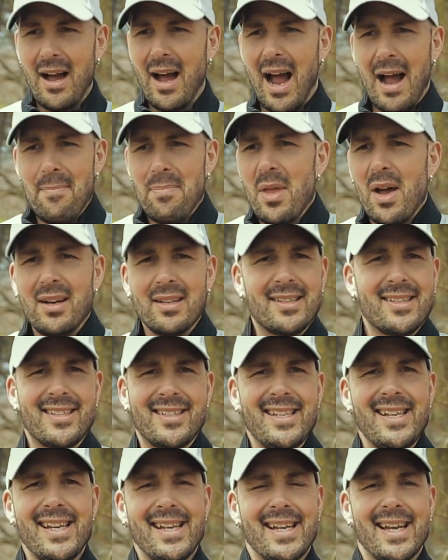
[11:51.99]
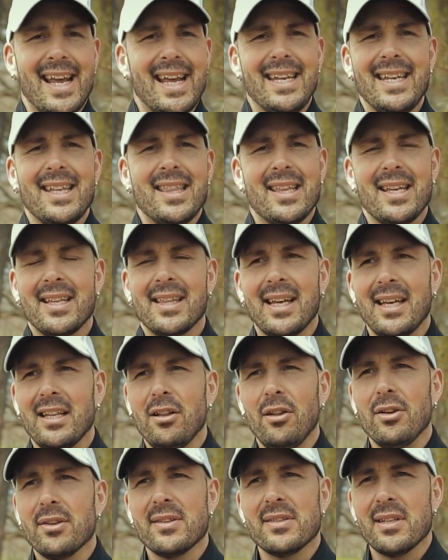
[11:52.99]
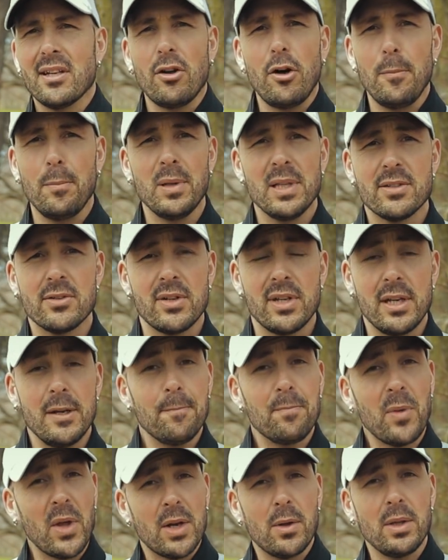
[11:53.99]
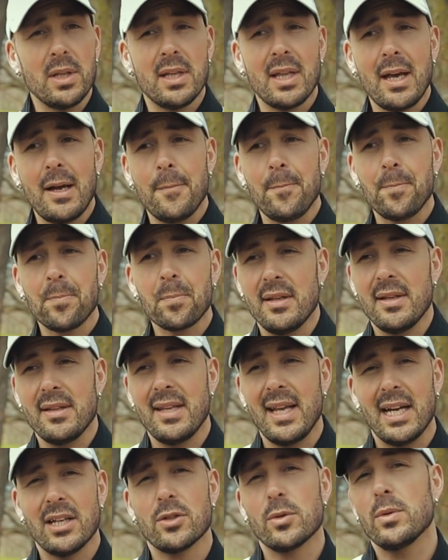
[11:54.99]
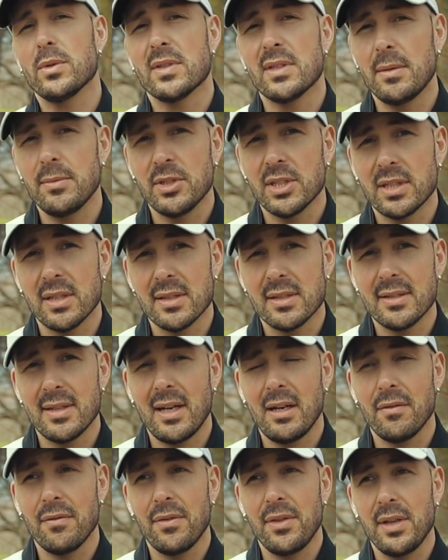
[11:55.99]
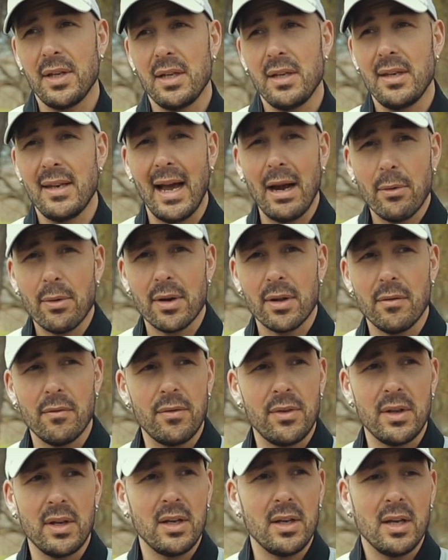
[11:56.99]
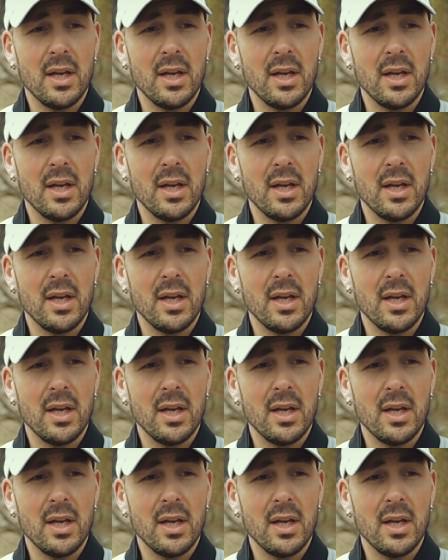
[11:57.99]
I'm not seeing anything that looks at all Blizzardy. Not only that, the actual subject itself, the narrative,